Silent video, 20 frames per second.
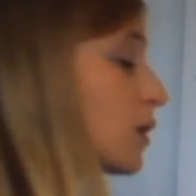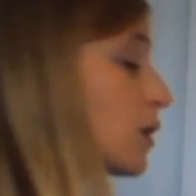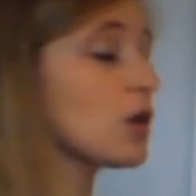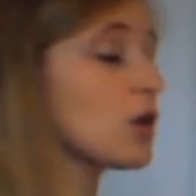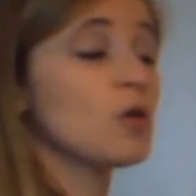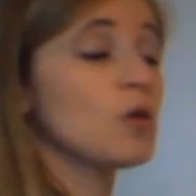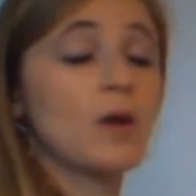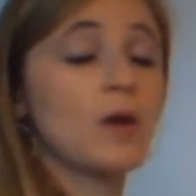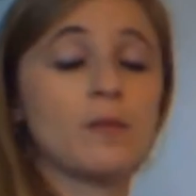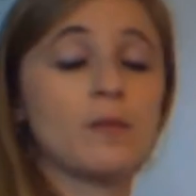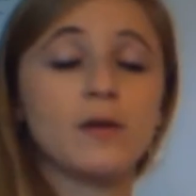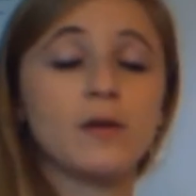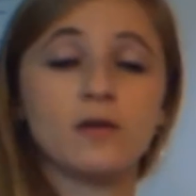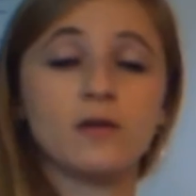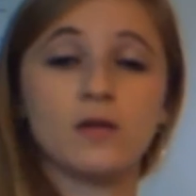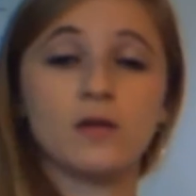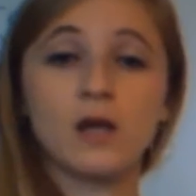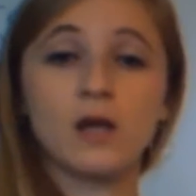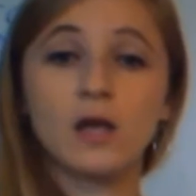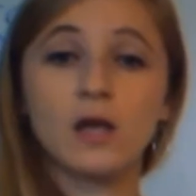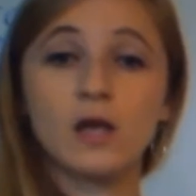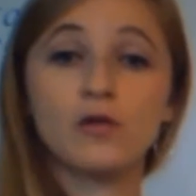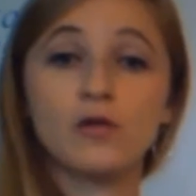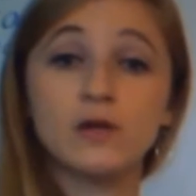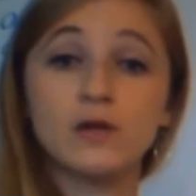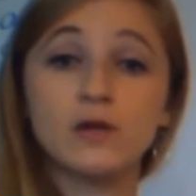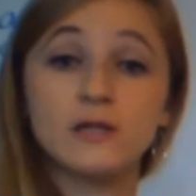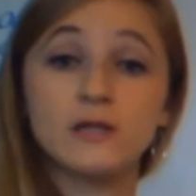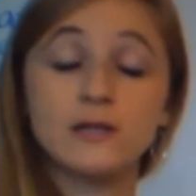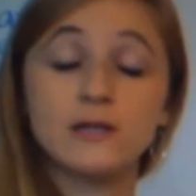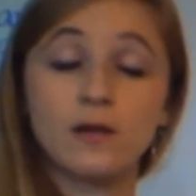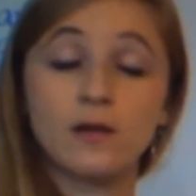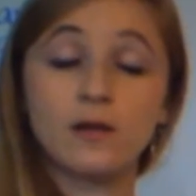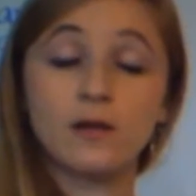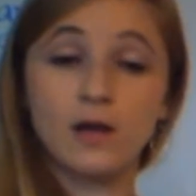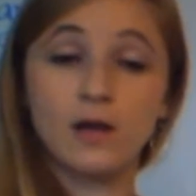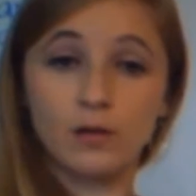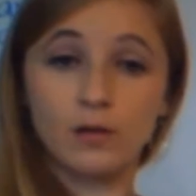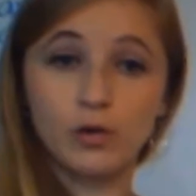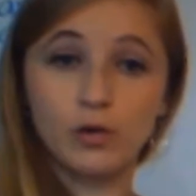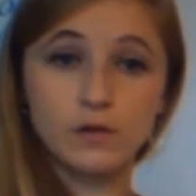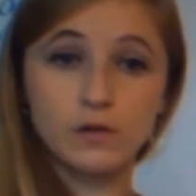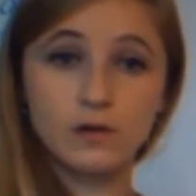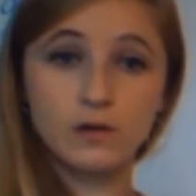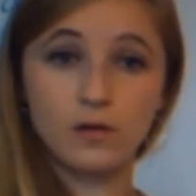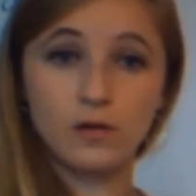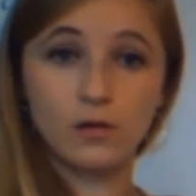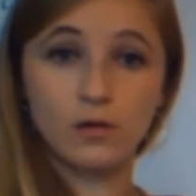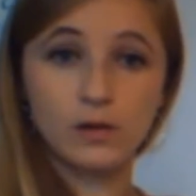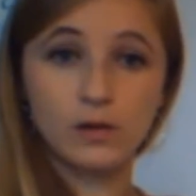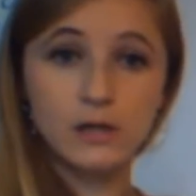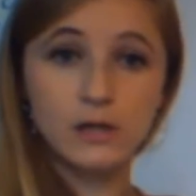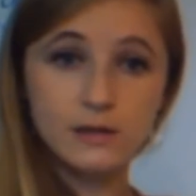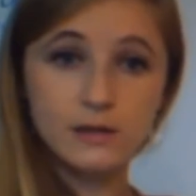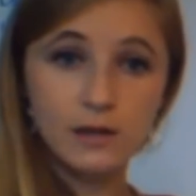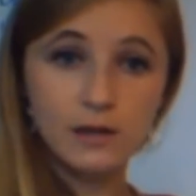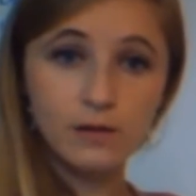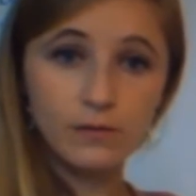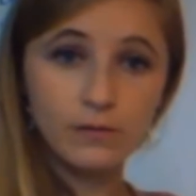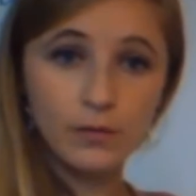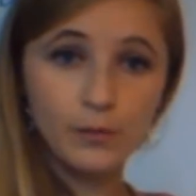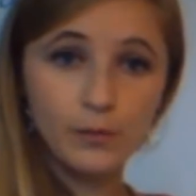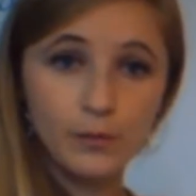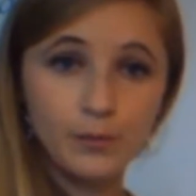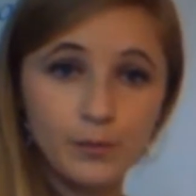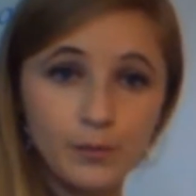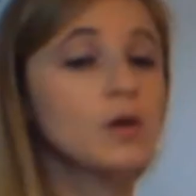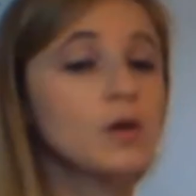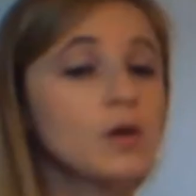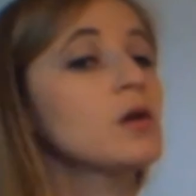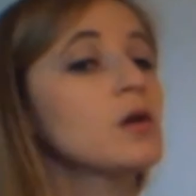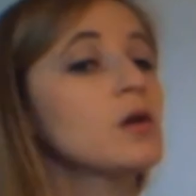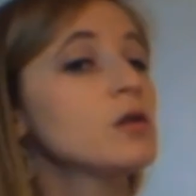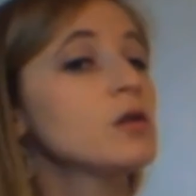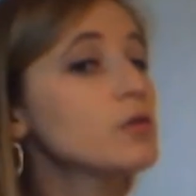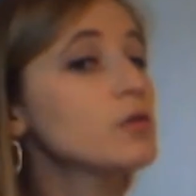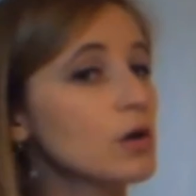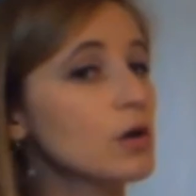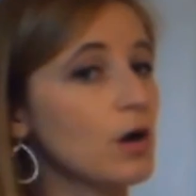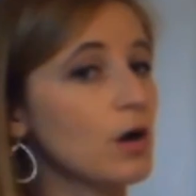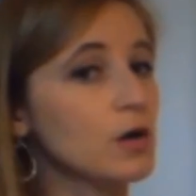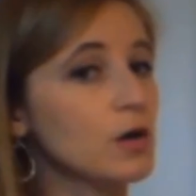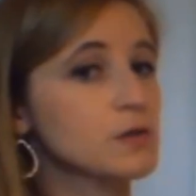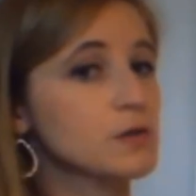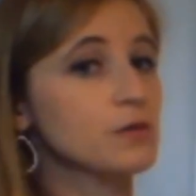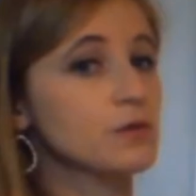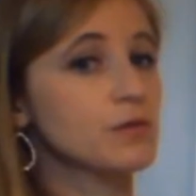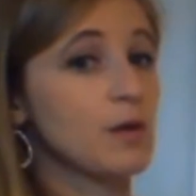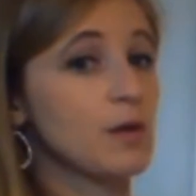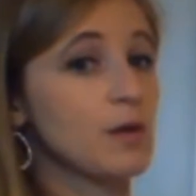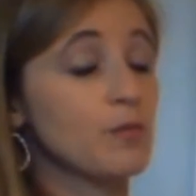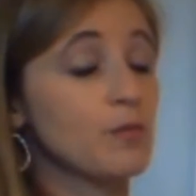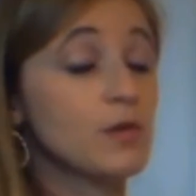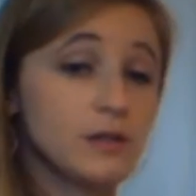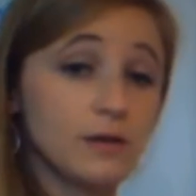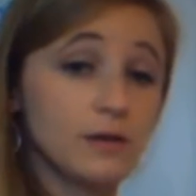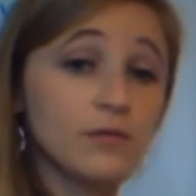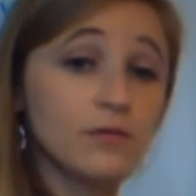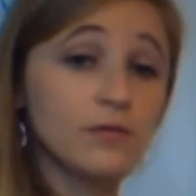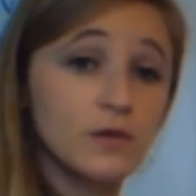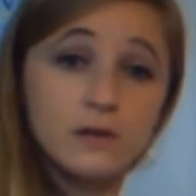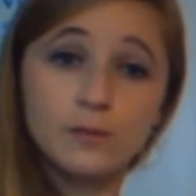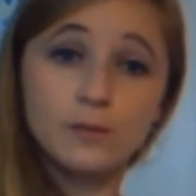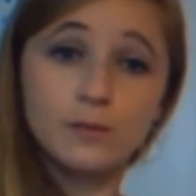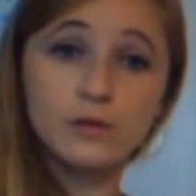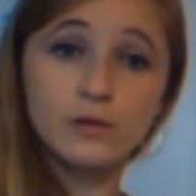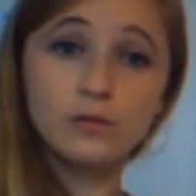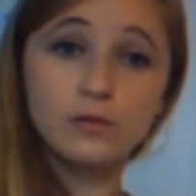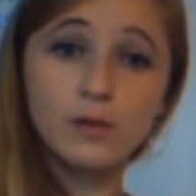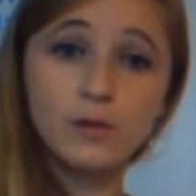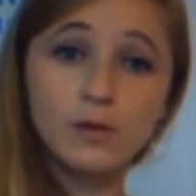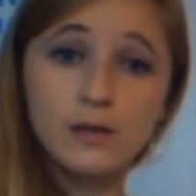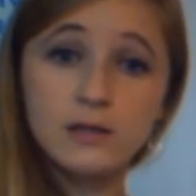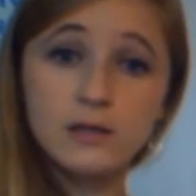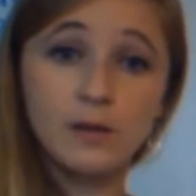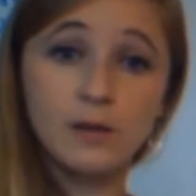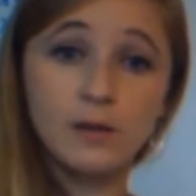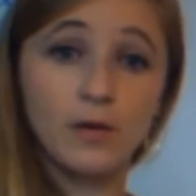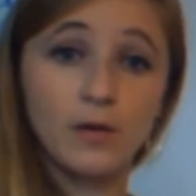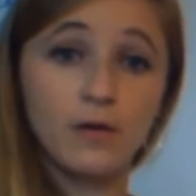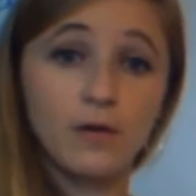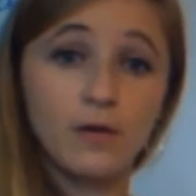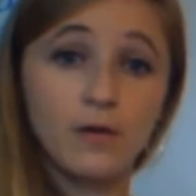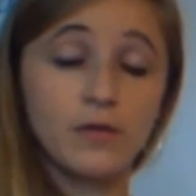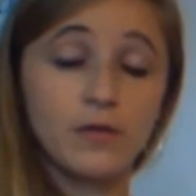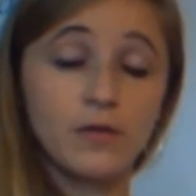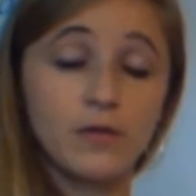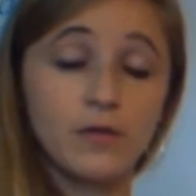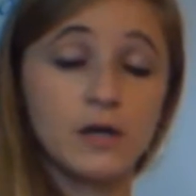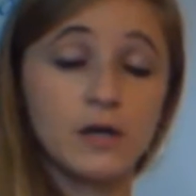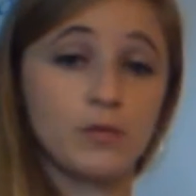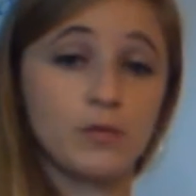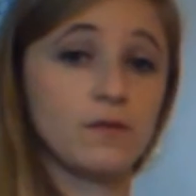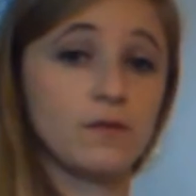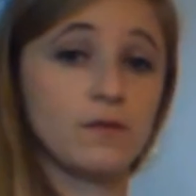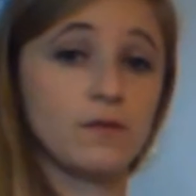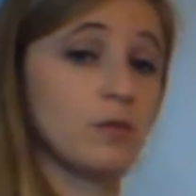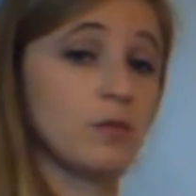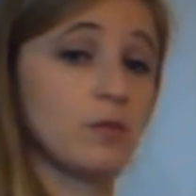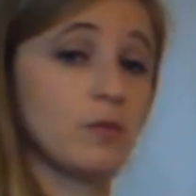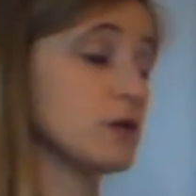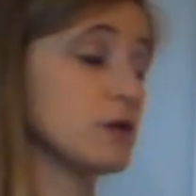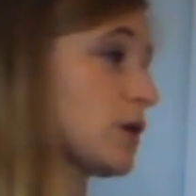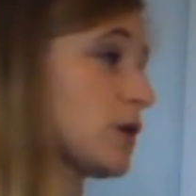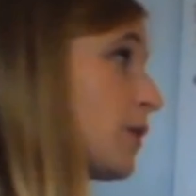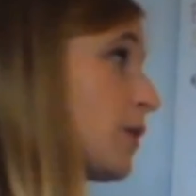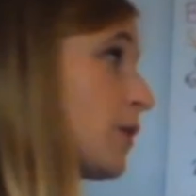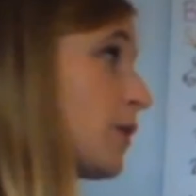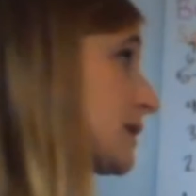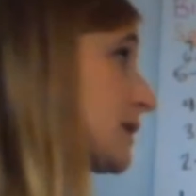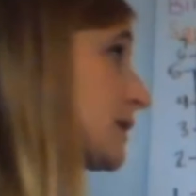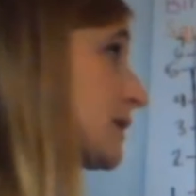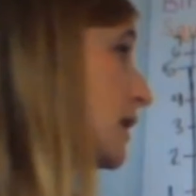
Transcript: might be thinking you could say the animal you saw the least of. You could also name the difference between some of the numbers of animals. So I might say,